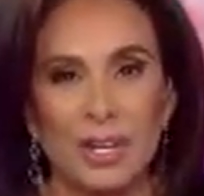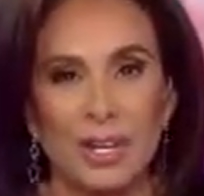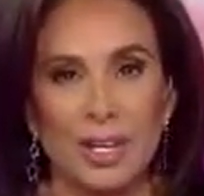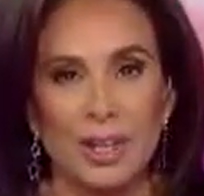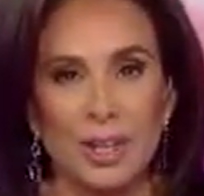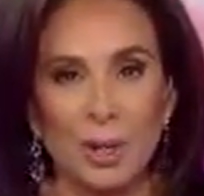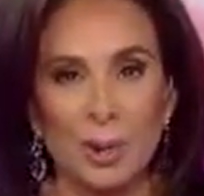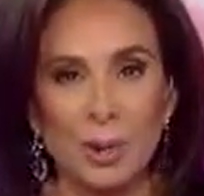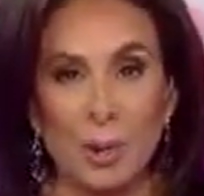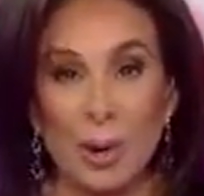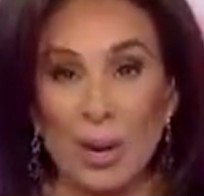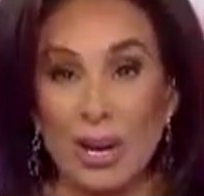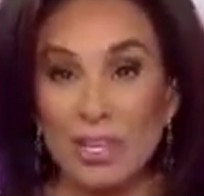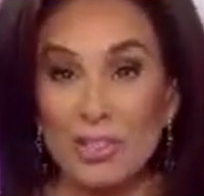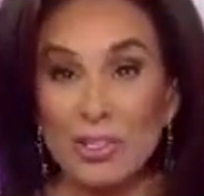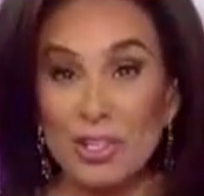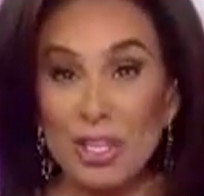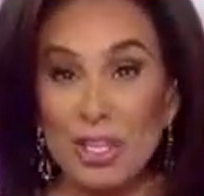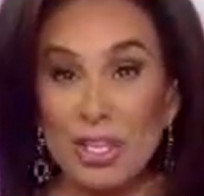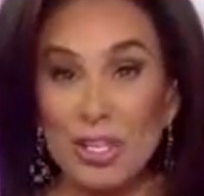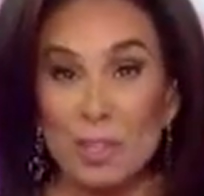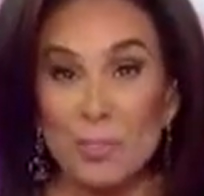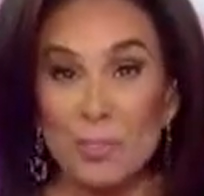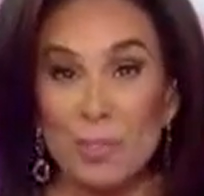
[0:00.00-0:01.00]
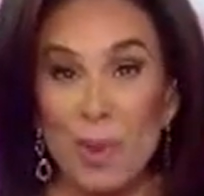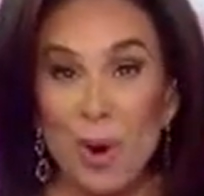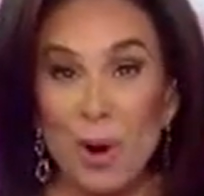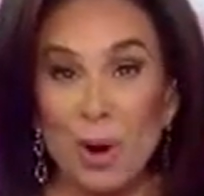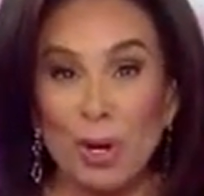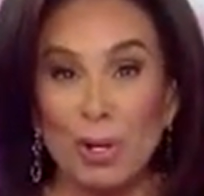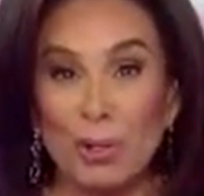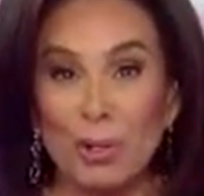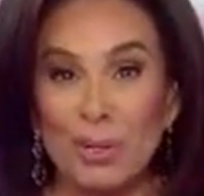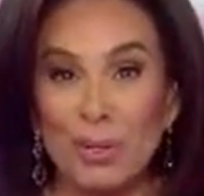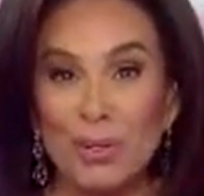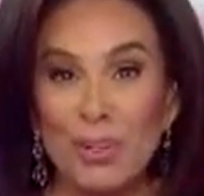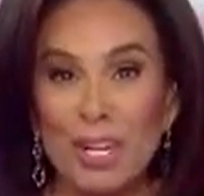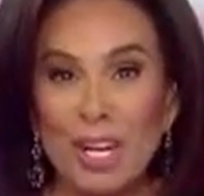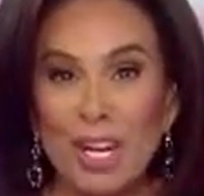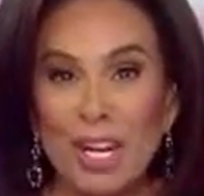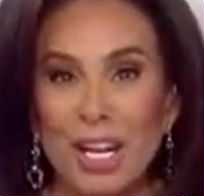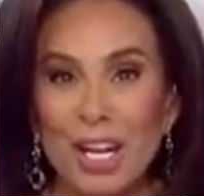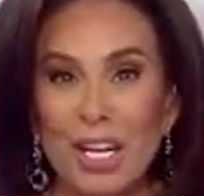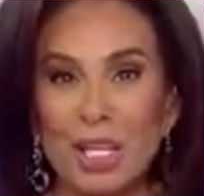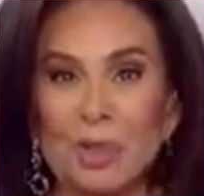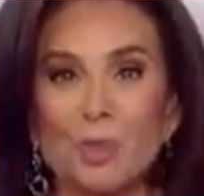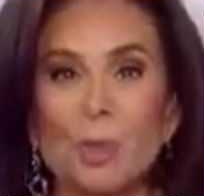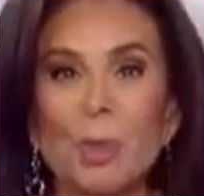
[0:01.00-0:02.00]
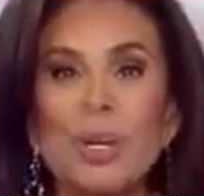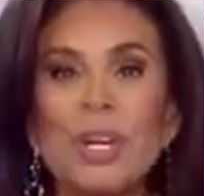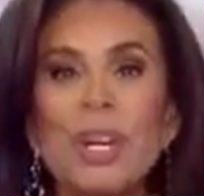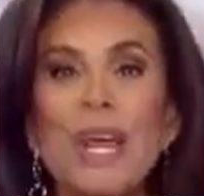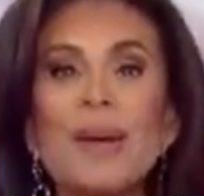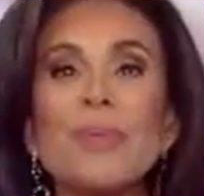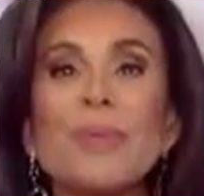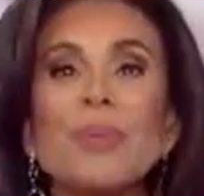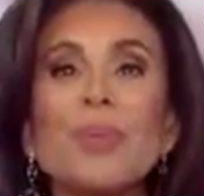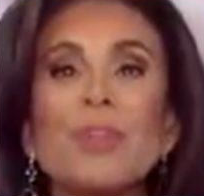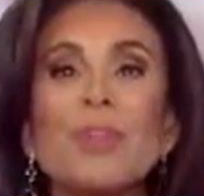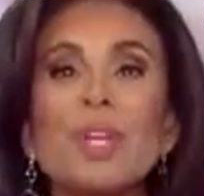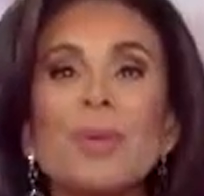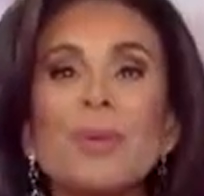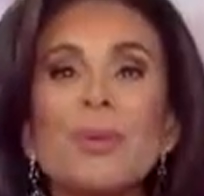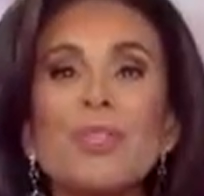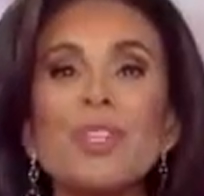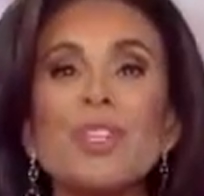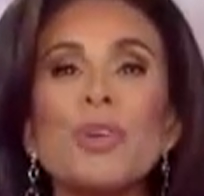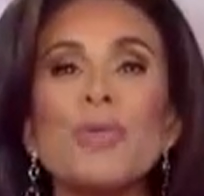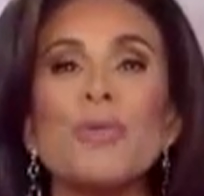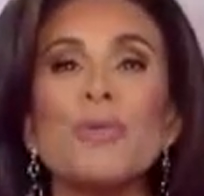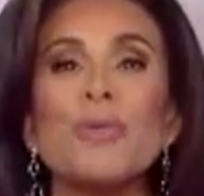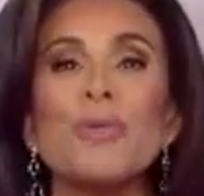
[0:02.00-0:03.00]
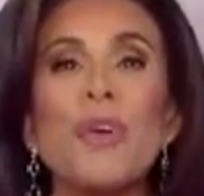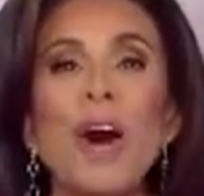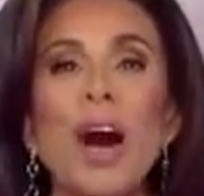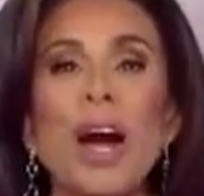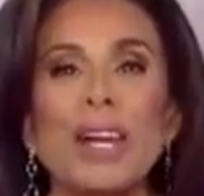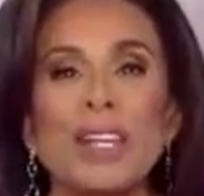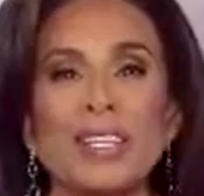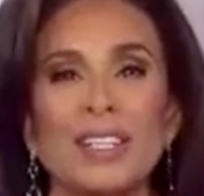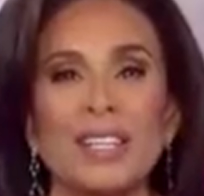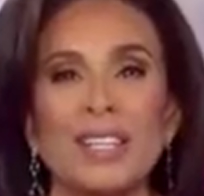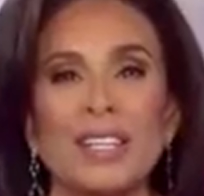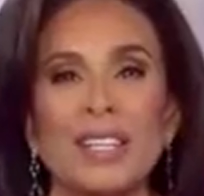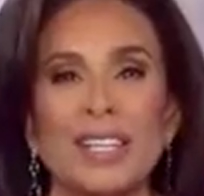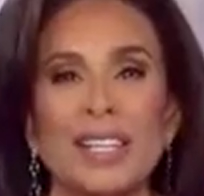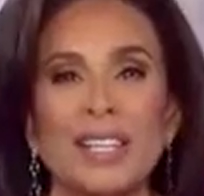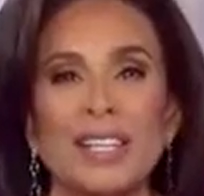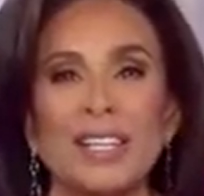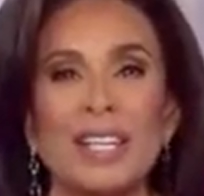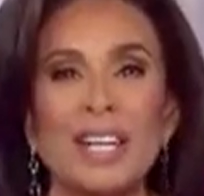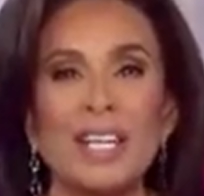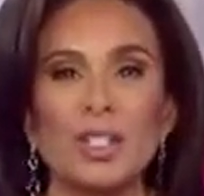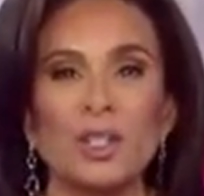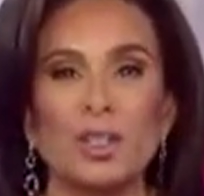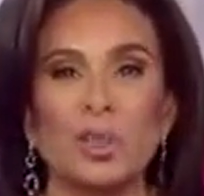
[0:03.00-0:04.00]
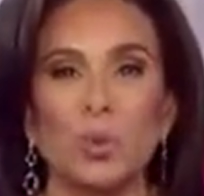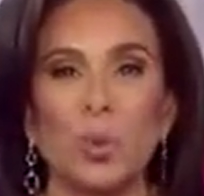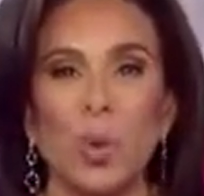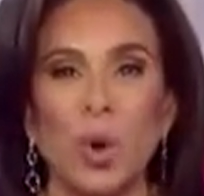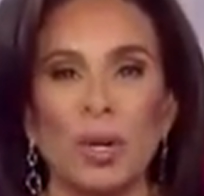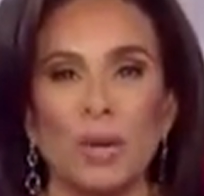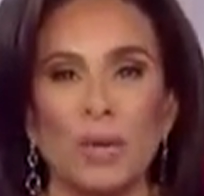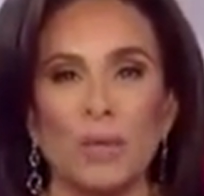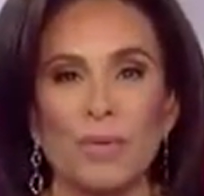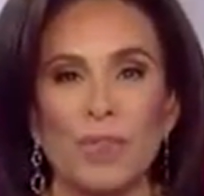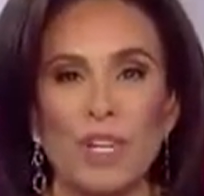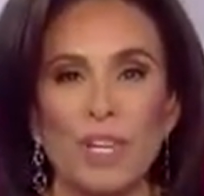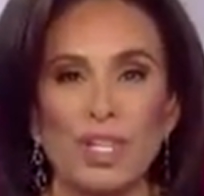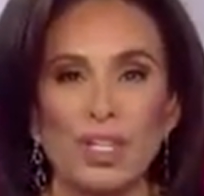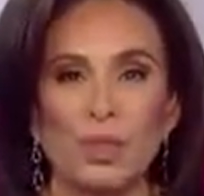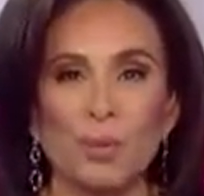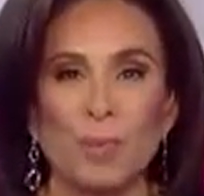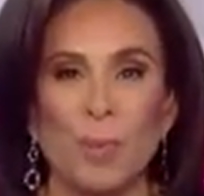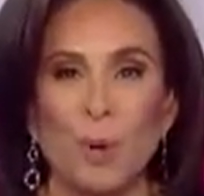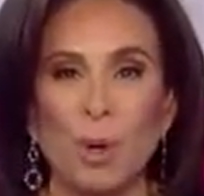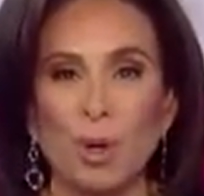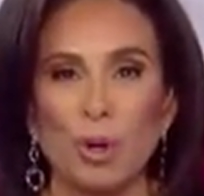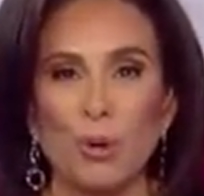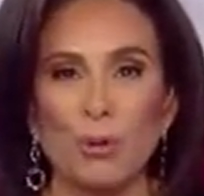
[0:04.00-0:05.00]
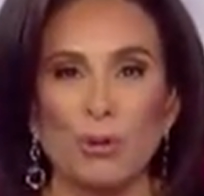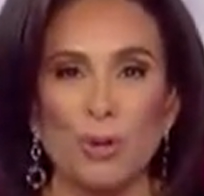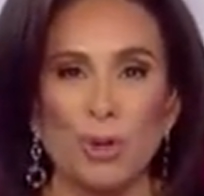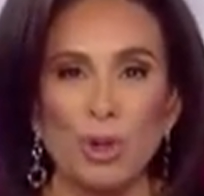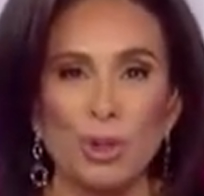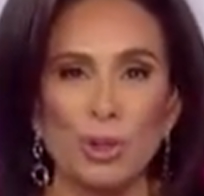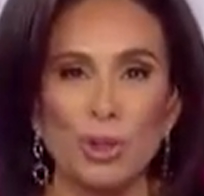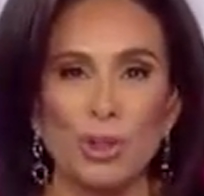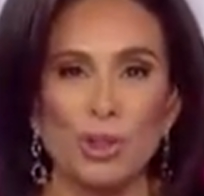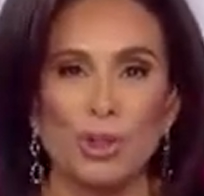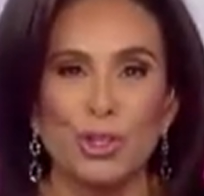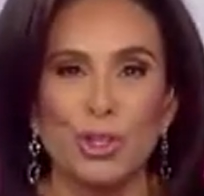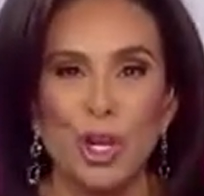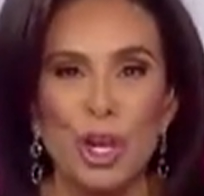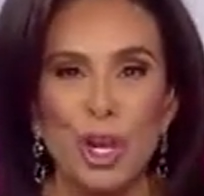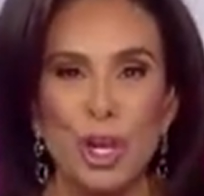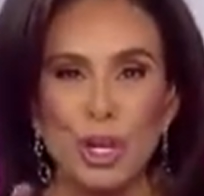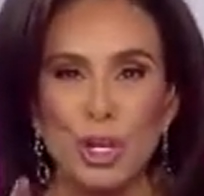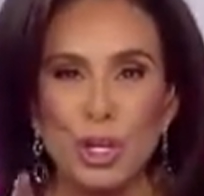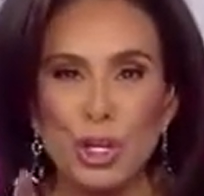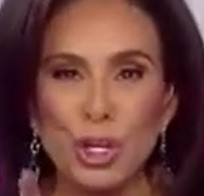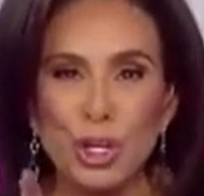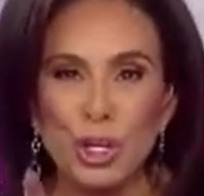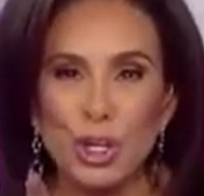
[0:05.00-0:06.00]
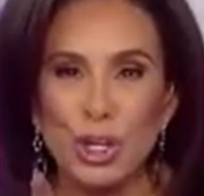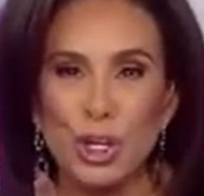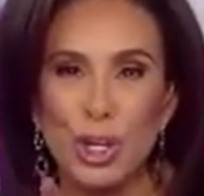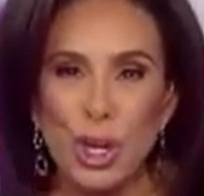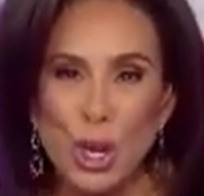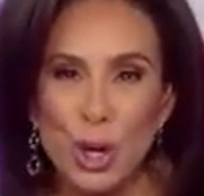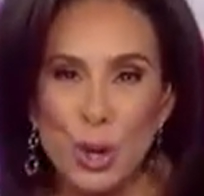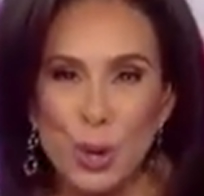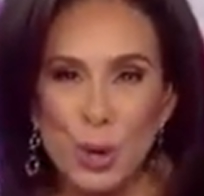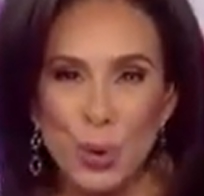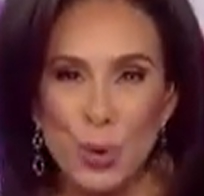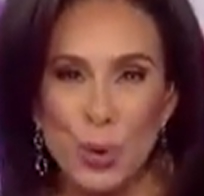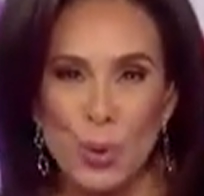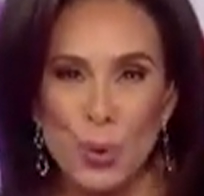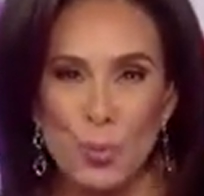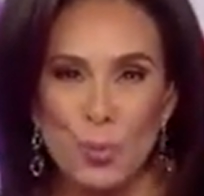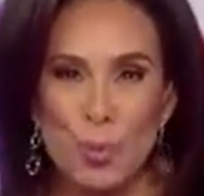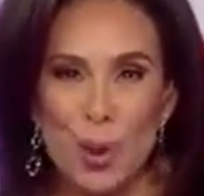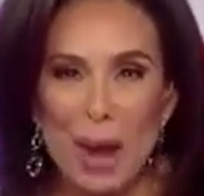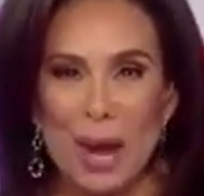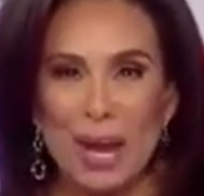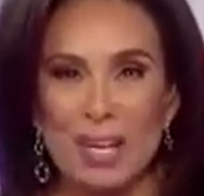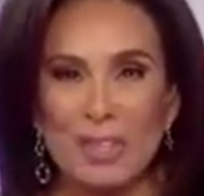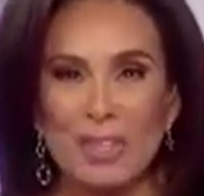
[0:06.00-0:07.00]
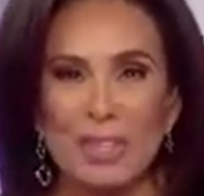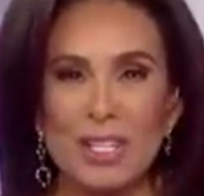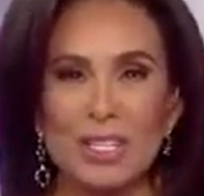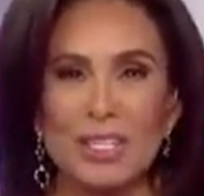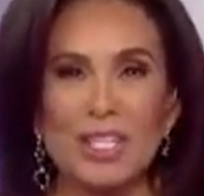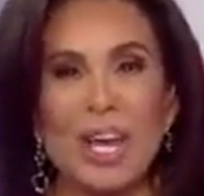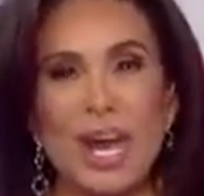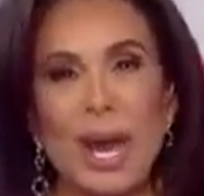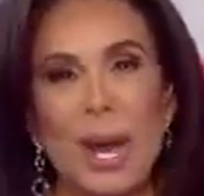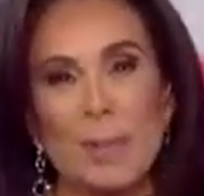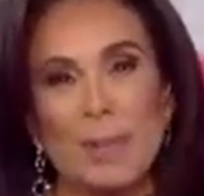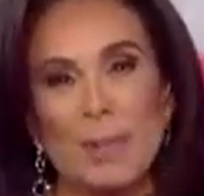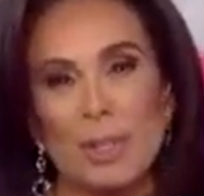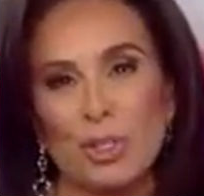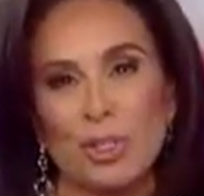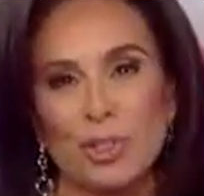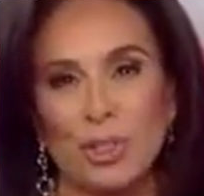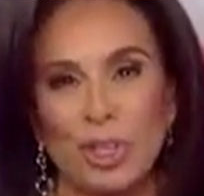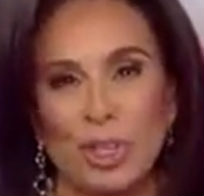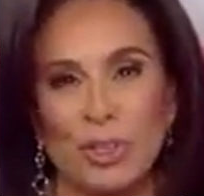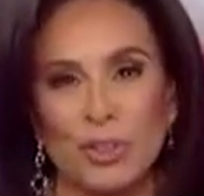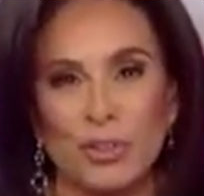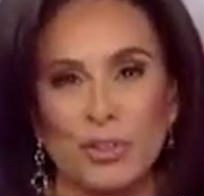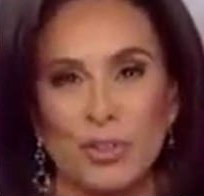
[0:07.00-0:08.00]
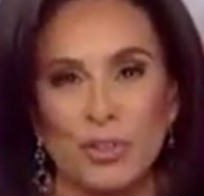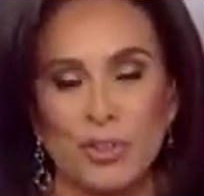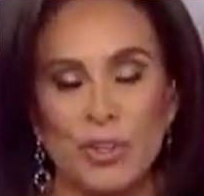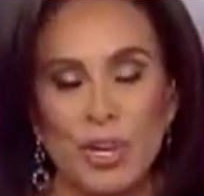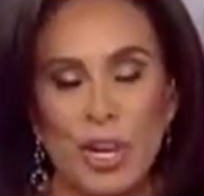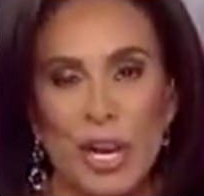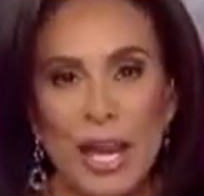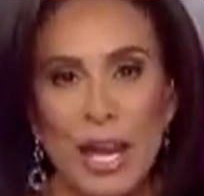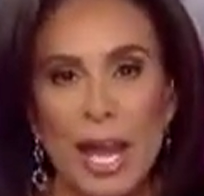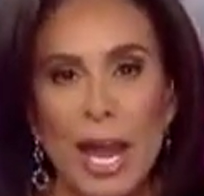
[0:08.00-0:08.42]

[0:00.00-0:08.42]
And the craziest part is whenever there is a finding against one of these perverts, you pay the damages.